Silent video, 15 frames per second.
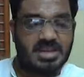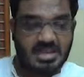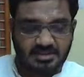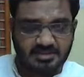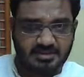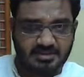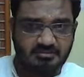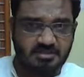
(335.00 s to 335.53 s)

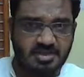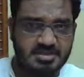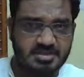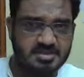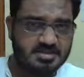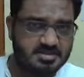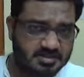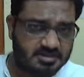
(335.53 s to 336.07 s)
Illicit
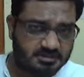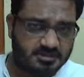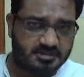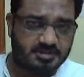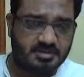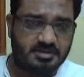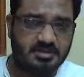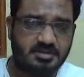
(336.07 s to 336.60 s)
relationships,
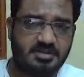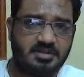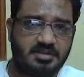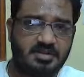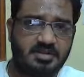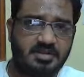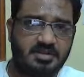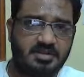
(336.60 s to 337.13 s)

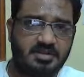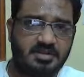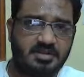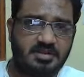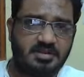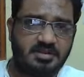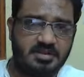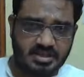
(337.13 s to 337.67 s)

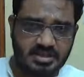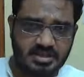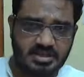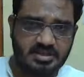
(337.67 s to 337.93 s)
the